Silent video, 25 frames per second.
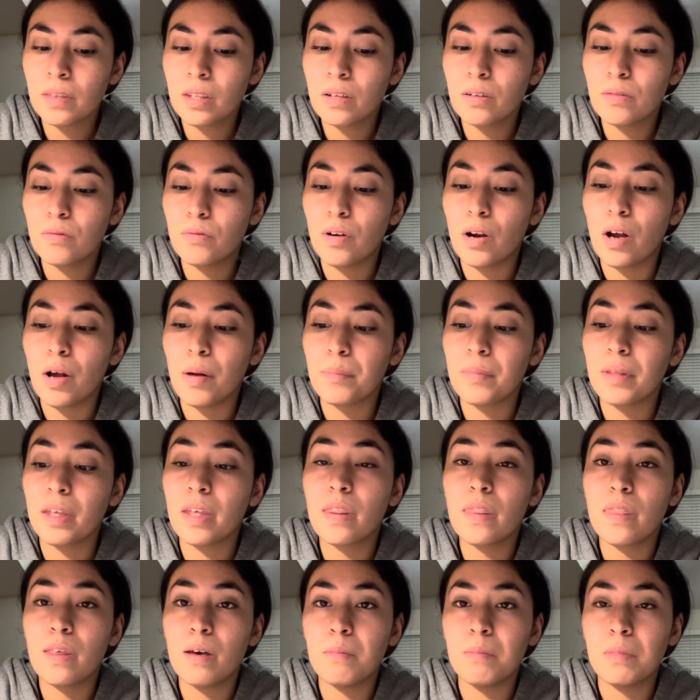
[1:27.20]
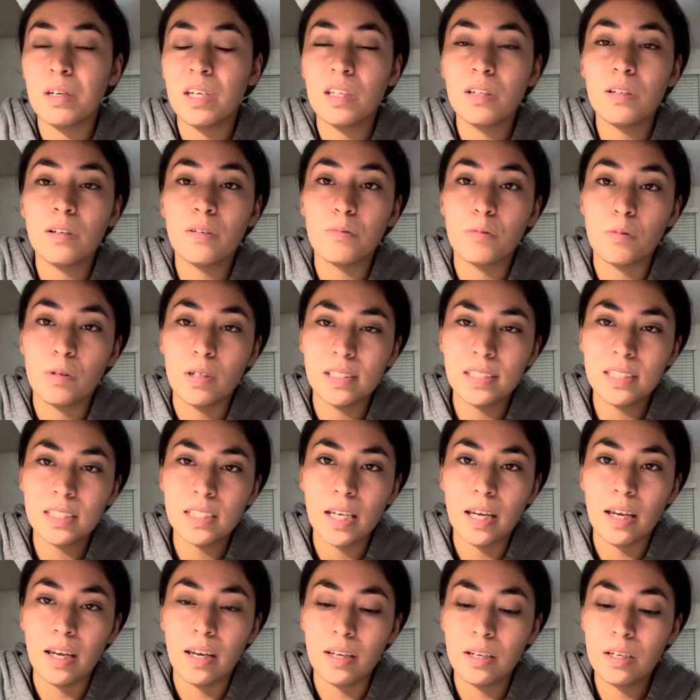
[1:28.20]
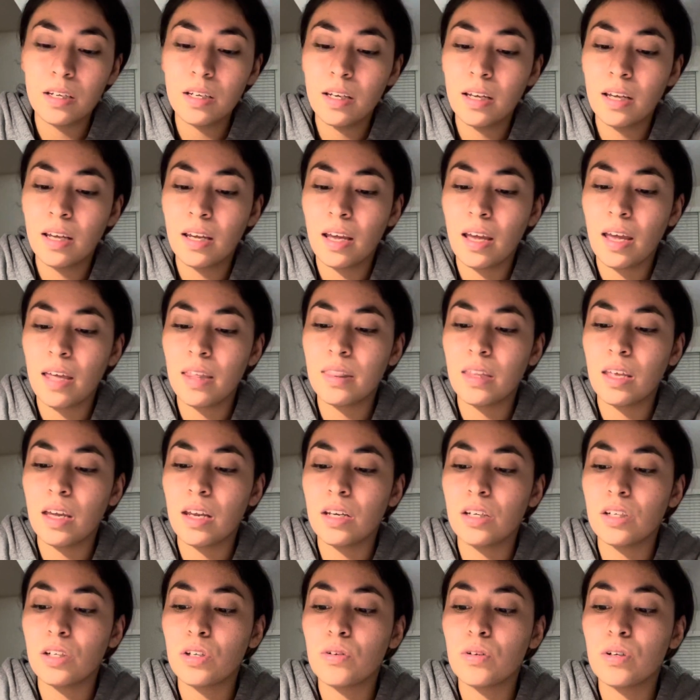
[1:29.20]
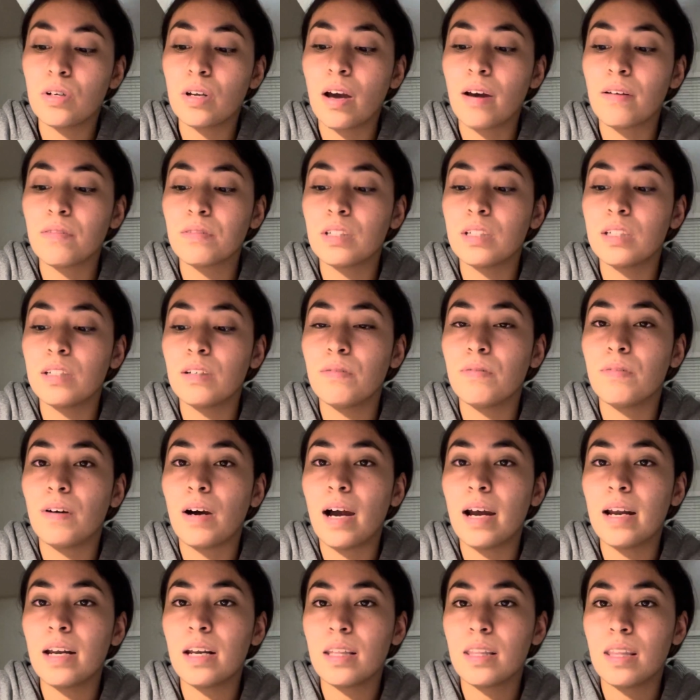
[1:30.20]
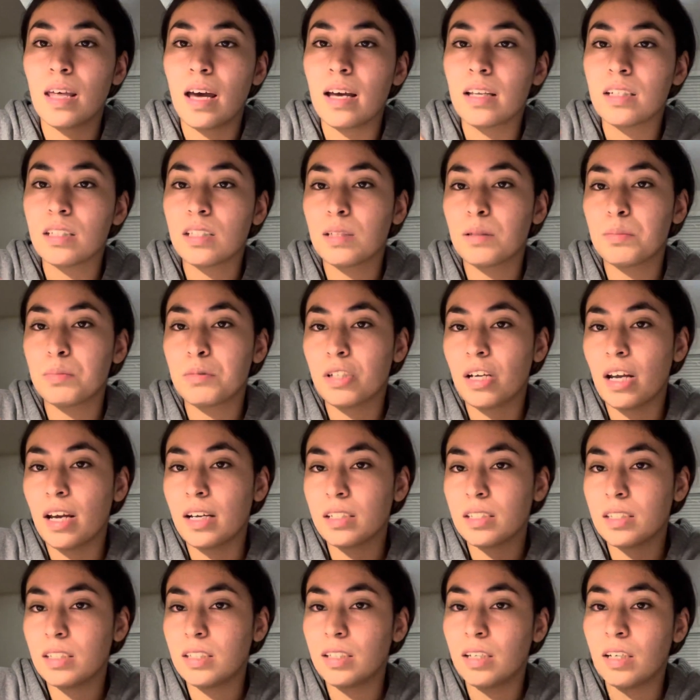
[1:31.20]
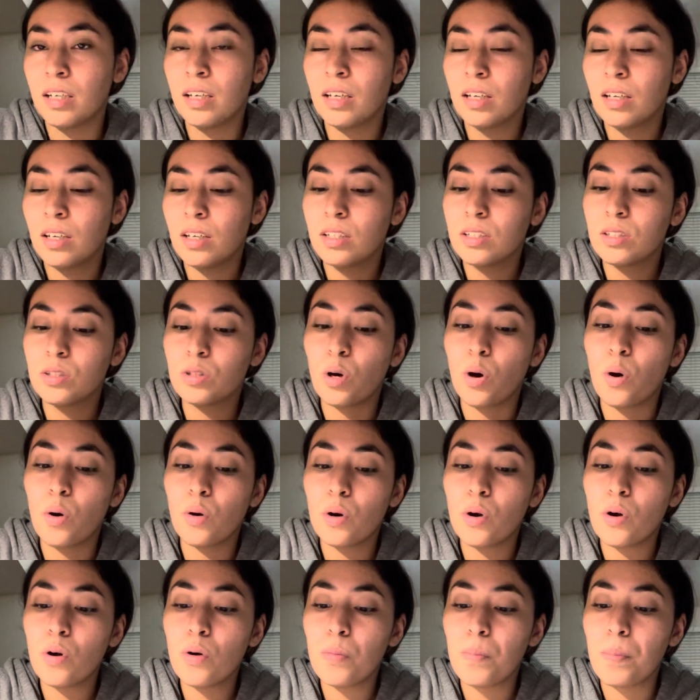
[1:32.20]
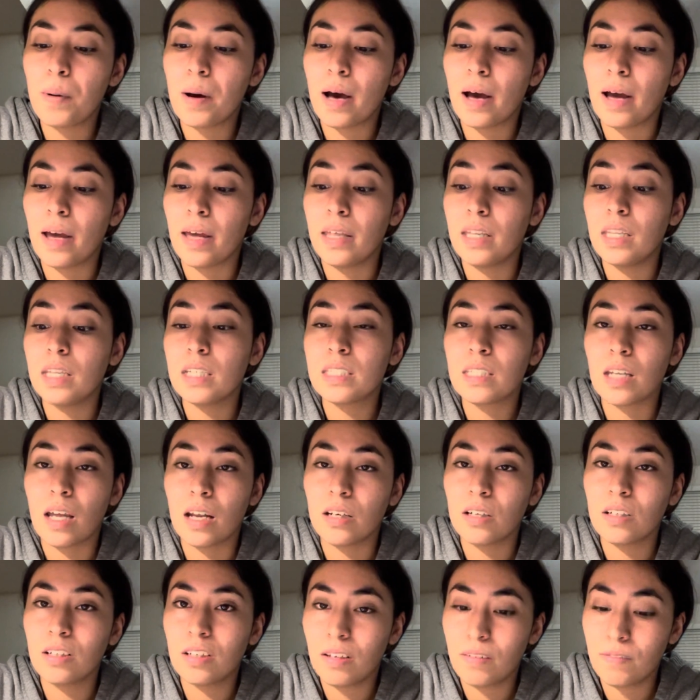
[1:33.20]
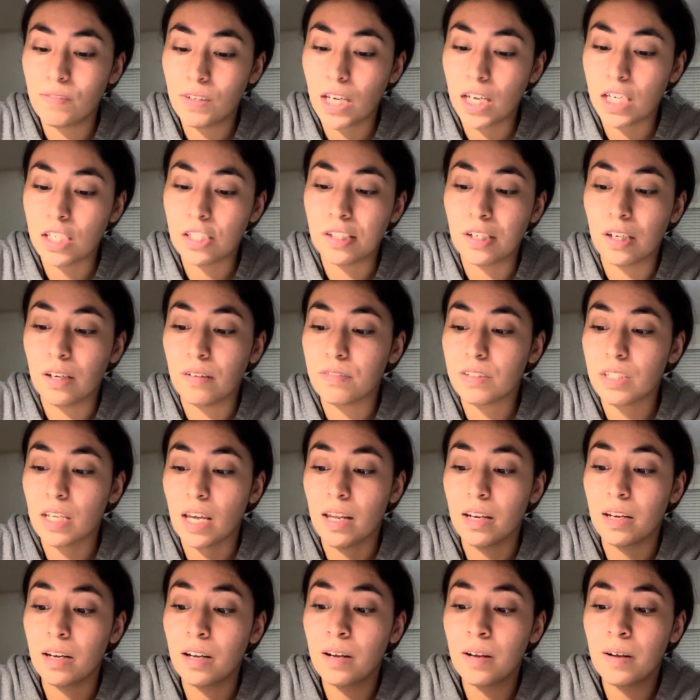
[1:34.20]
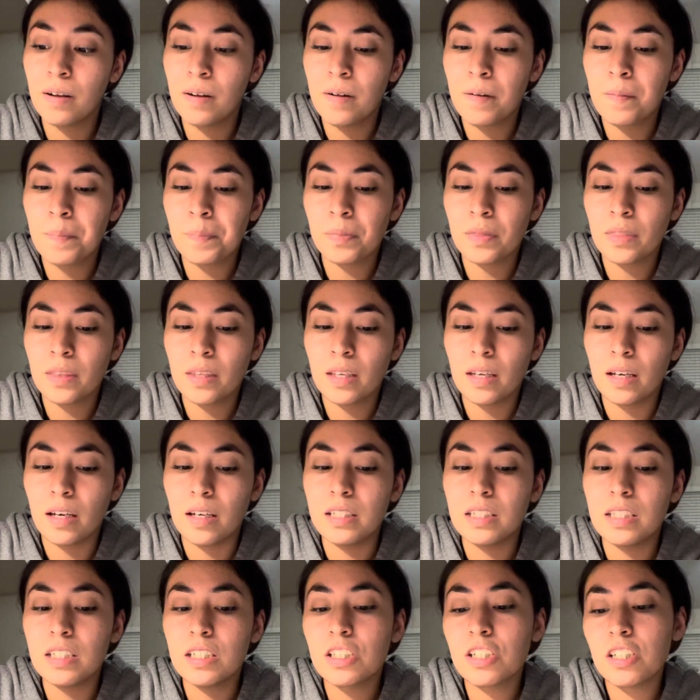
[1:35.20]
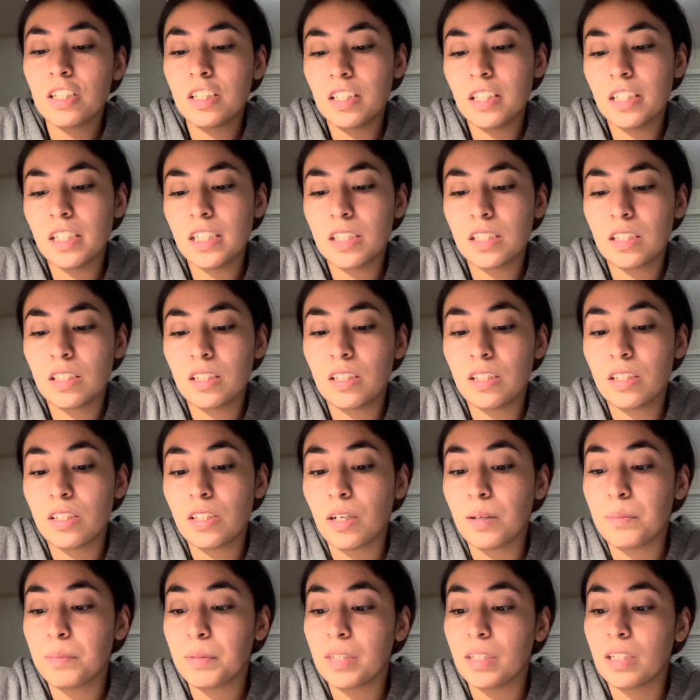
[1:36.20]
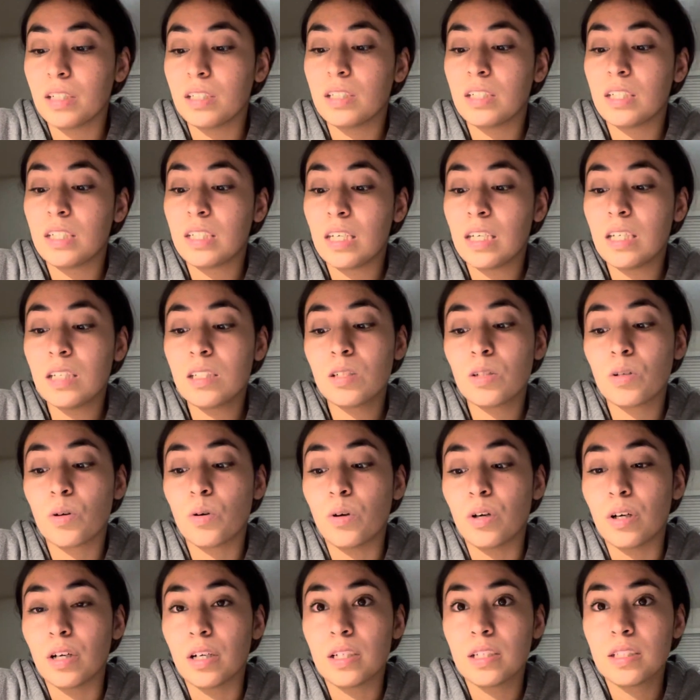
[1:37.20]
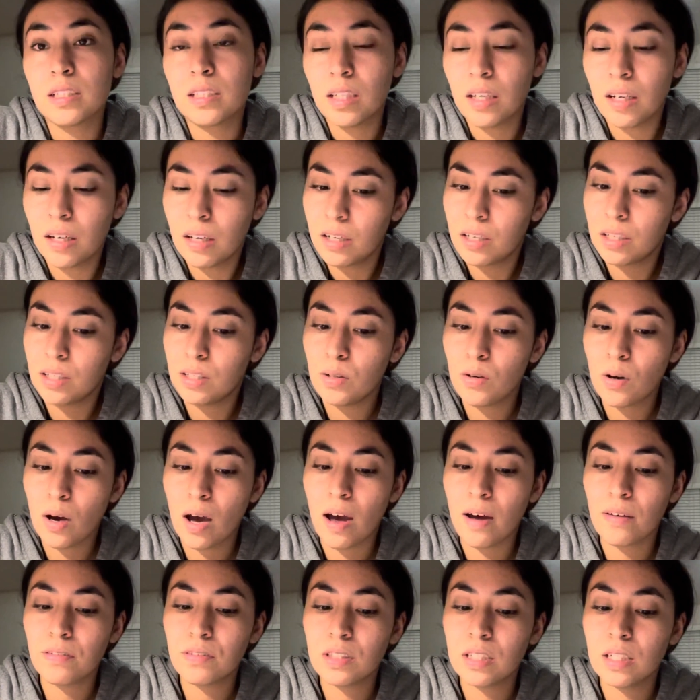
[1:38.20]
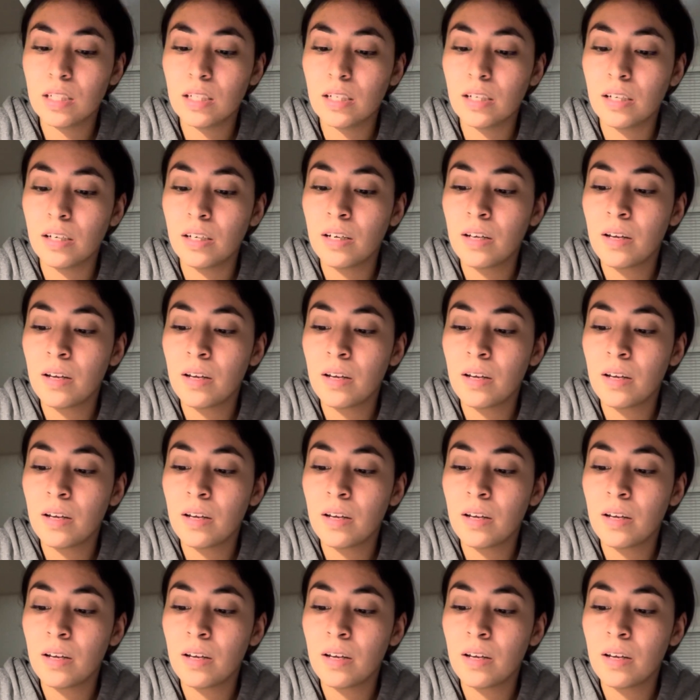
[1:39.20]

from the mean of 110, and then you'd have to divide that subtracted total by the standard deviation of 10. Additionally, to determine the t-scores, you have to